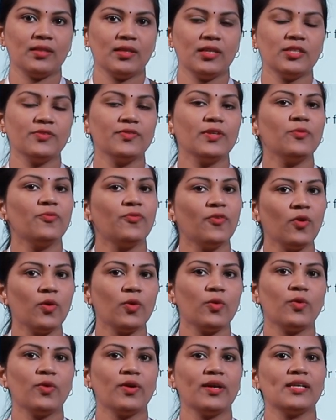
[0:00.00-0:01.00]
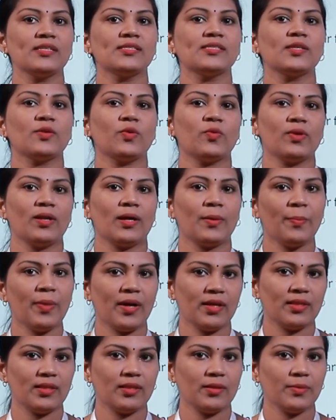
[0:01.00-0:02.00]
It will follow a circular
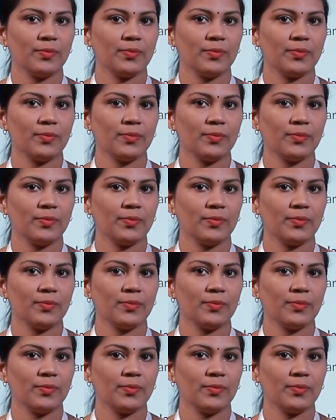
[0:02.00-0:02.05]
path.